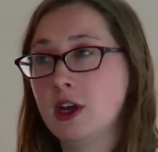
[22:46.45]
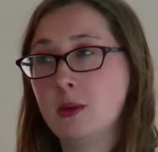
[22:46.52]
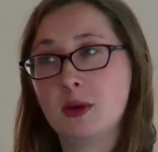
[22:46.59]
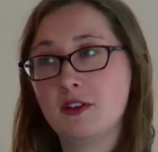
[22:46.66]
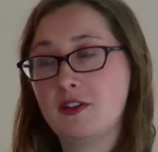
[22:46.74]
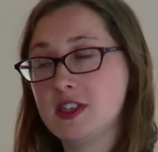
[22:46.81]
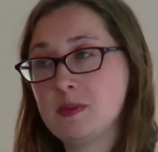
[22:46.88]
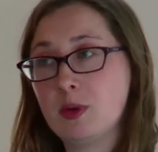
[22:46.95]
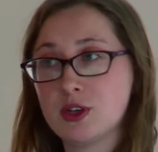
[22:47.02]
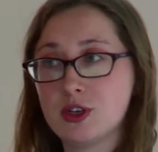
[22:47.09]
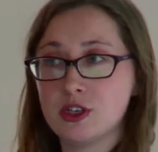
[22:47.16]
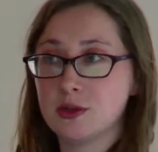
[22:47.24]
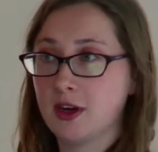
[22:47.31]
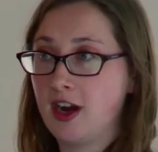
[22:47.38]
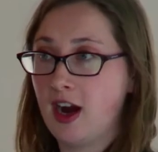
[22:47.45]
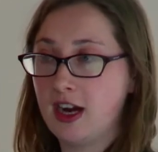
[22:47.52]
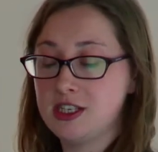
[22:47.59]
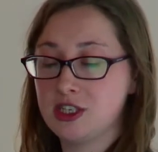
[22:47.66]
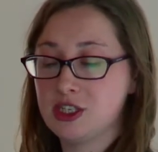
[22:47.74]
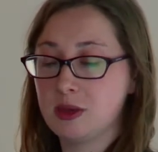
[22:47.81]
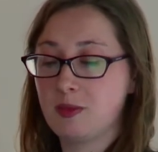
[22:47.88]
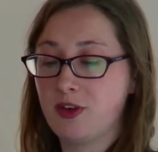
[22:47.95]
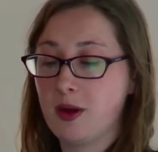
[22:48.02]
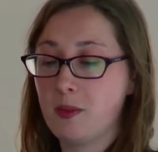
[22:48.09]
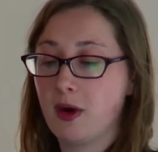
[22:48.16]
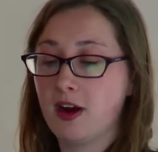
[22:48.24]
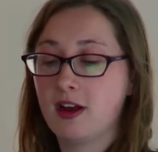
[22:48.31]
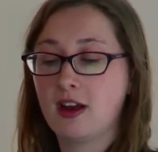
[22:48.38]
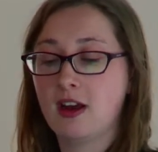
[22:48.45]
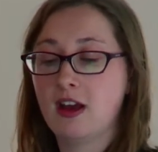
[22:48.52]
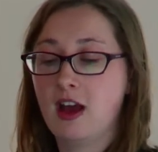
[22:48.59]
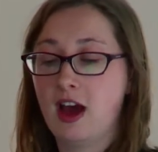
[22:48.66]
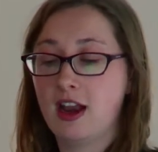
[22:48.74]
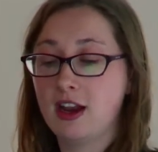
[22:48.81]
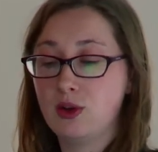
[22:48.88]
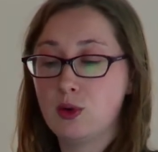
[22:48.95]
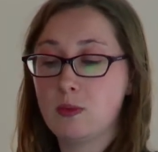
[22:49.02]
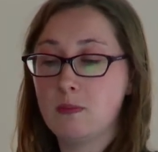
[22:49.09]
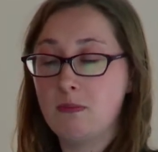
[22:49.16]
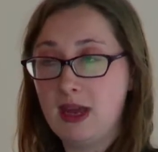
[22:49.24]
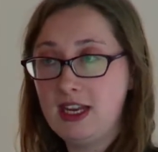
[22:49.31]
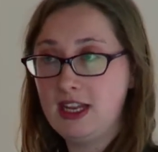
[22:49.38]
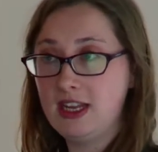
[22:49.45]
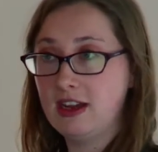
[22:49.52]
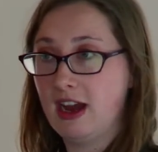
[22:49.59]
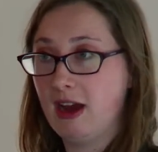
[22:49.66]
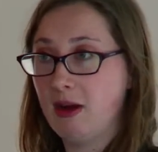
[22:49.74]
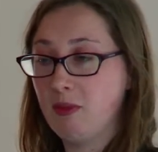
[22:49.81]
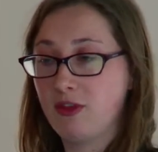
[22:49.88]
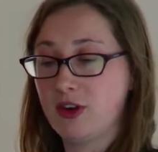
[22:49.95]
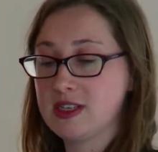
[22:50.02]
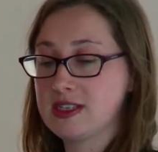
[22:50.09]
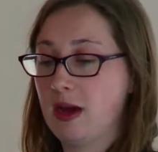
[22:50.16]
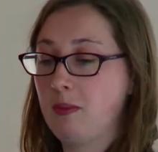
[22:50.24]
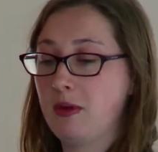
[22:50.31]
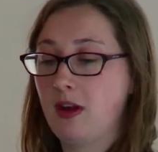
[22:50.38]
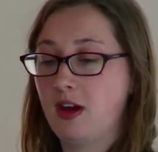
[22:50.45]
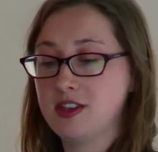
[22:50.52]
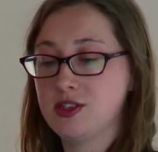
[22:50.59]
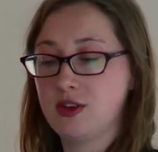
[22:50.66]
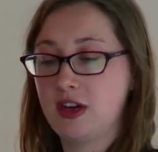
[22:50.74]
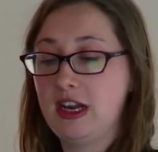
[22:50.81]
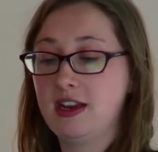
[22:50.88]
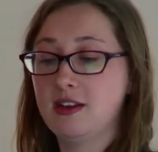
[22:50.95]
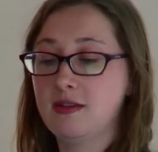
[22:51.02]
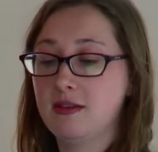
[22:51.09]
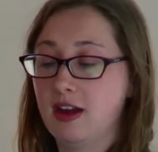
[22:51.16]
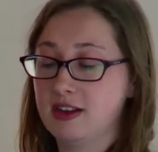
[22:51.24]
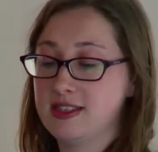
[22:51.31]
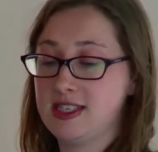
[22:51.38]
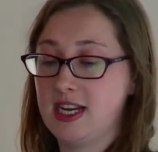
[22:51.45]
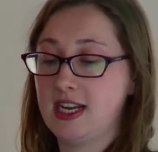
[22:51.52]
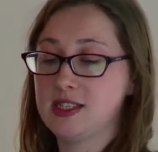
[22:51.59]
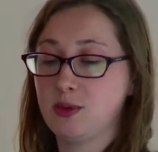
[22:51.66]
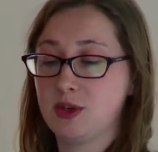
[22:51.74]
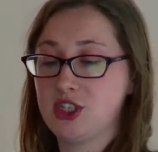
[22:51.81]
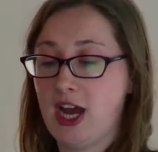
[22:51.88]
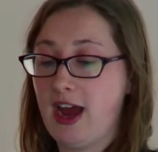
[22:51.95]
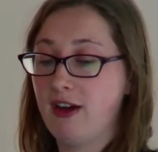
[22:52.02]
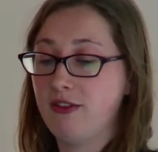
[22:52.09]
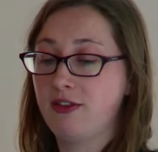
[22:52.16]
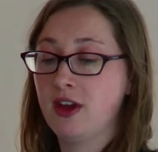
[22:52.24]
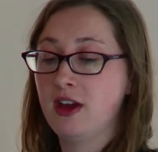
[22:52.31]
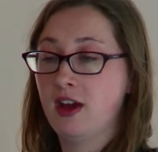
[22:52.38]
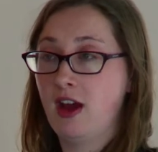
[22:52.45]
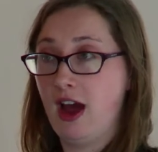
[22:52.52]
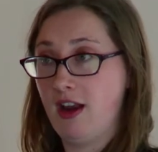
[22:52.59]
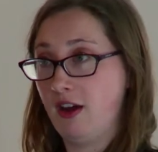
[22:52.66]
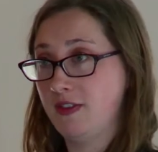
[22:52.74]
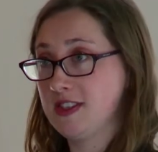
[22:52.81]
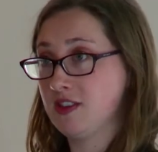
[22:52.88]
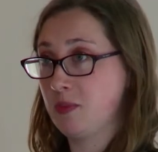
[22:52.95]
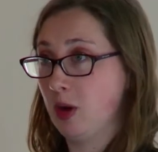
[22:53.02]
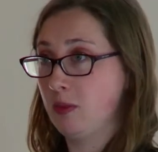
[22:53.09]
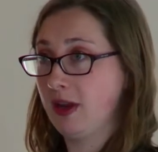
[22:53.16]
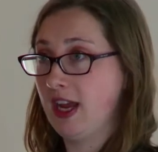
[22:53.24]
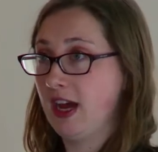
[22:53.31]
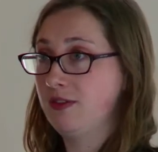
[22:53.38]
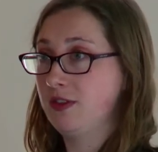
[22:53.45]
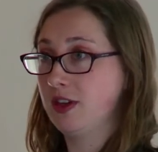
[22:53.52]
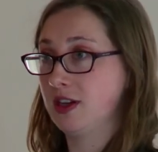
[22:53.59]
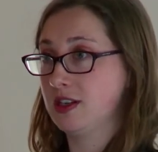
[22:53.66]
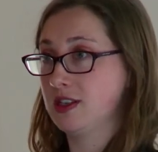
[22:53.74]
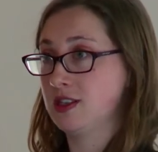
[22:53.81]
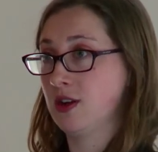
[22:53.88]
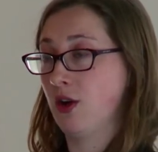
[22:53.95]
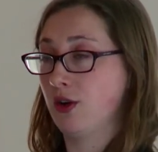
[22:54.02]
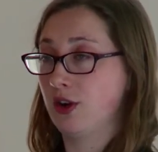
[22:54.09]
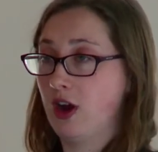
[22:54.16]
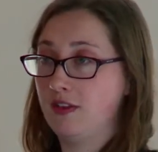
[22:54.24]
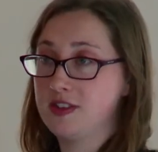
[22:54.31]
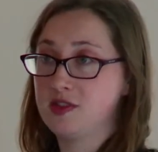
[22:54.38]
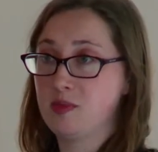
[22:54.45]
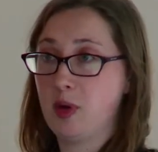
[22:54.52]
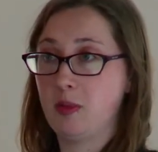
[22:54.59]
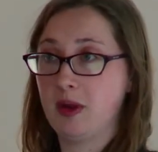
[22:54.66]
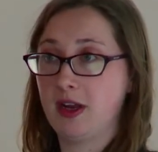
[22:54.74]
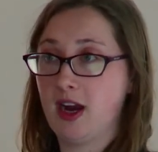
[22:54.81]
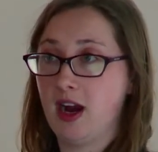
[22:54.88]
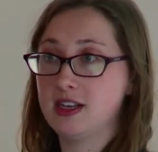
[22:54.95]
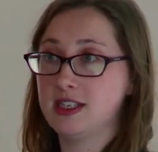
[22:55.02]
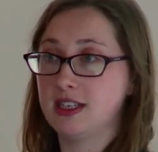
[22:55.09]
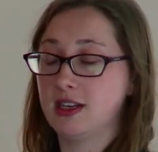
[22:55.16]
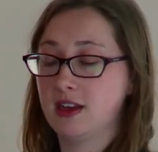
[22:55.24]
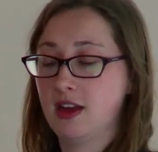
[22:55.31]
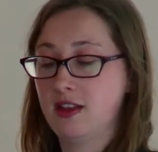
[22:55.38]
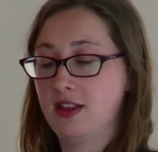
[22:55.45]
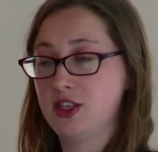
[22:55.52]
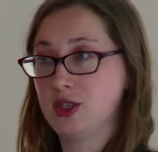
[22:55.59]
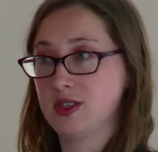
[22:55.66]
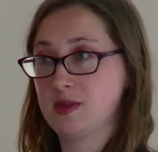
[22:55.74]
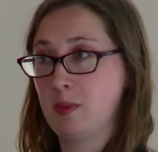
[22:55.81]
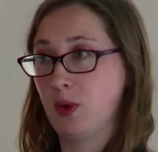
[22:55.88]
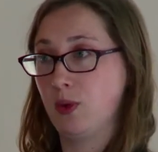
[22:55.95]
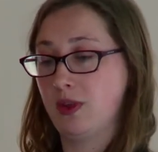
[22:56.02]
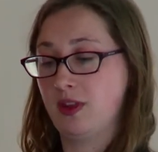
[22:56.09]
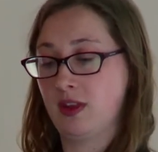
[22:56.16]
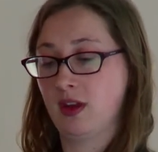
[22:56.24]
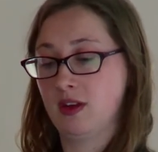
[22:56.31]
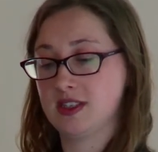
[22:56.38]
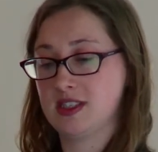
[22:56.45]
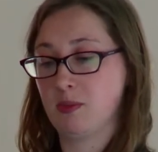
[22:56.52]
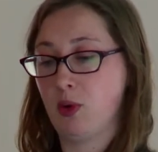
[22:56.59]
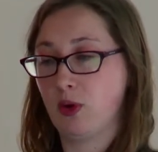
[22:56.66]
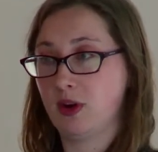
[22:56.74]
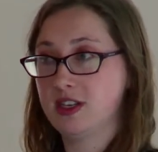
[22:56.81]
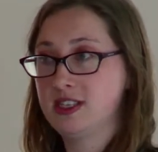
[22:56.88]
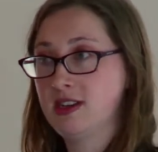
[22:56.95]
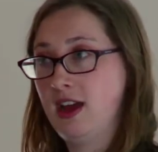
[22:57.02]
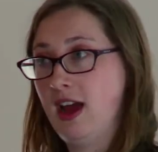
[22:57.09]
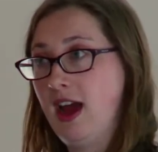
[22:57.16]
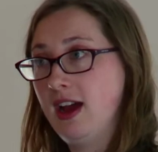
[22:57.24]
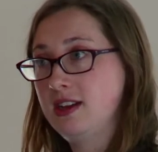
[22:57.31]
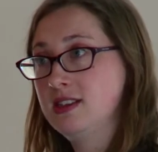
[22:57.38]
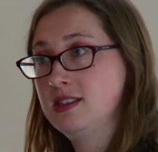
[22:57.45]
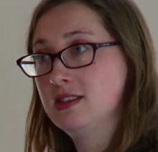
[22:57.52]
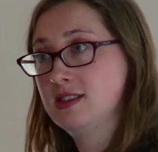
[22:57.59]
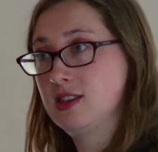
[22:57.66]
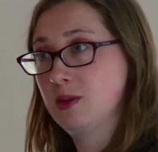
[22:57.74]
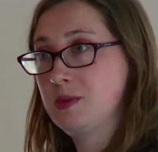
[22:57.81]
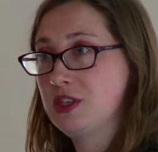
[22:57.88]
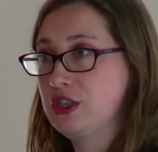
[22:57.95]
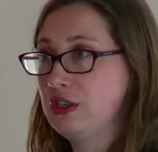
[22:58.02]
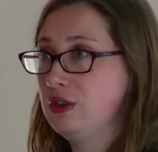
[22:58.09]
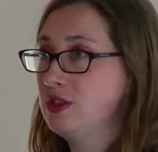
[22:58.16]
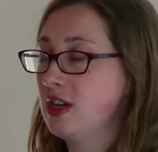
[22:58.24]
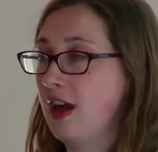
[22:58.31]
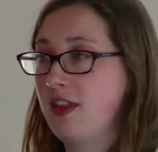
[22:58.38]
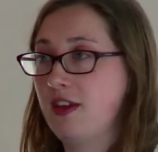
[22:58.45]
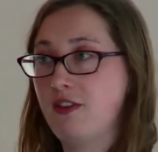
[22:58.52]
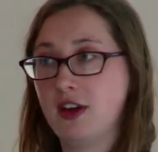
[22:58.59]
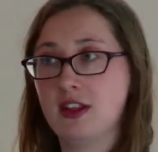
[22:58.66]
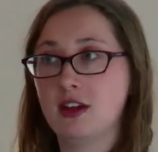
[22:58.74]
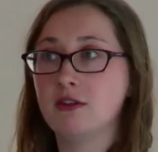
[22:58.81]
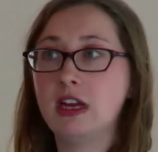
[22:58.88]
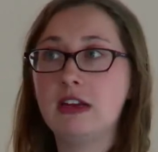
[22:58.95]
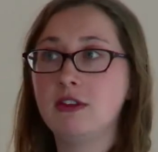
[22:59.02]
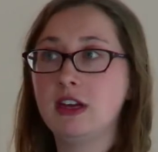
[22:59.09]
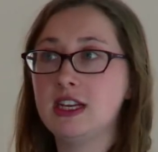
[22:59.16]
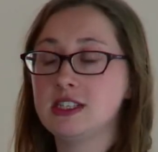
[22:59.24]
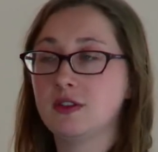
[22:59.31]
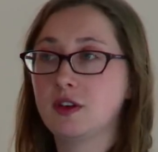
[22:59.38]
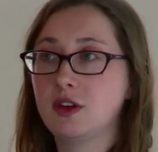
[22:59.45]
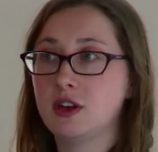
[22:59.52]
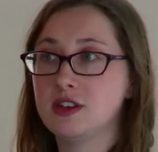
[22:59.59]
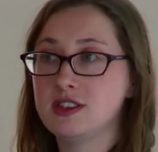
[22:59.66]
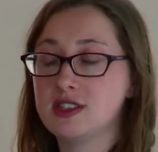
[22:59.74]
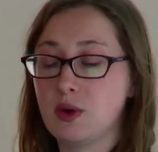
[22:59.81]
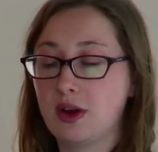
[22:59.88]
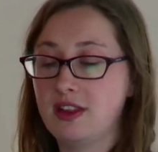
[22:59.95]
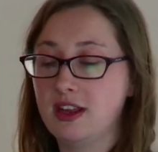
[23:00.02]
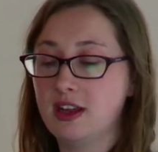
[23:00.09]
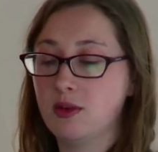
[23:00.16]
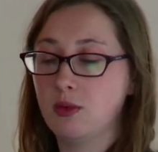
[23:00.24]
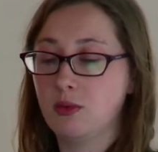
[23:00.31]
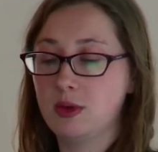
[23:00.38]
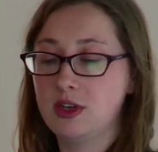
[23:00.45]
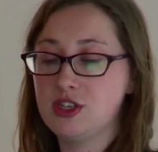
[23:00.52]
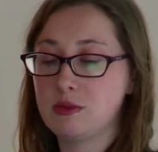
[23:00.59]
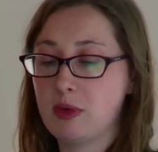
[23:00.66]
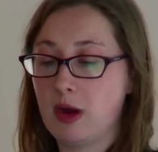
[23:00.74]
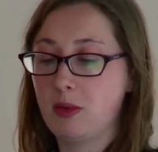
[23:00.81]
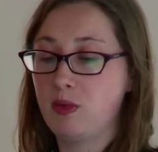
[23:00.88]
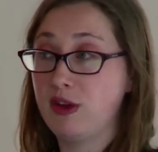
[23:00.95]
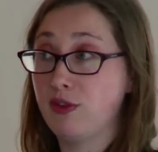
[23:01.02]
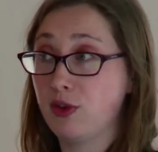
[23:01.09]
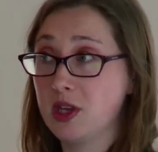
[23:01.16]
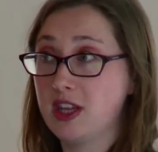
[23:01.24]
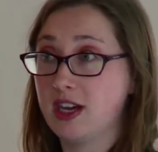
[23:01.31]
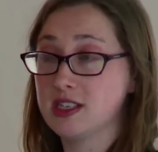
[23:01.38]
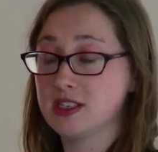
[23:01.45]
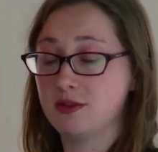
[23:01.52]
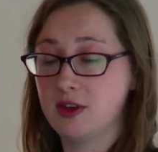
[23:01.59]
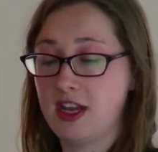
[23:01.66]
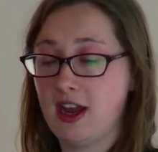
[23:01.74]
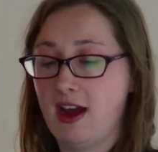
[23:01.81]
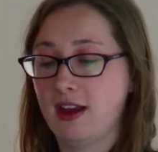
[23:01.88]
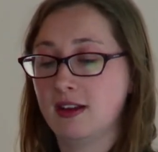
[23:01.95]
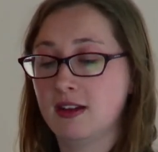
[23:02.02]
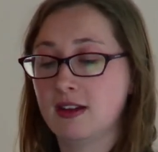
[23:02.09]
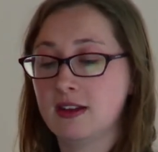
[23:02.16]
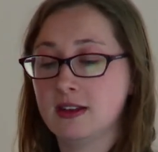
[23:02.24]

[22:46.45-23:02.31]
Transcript: But if it's put under a guardianship framework, and I know many, for example, Australian states which have an Office of Public Advocate or an Office of Public Guardian that does both support and substitute, and they find that really, really difficult. So I think we should probably avoid that if we can.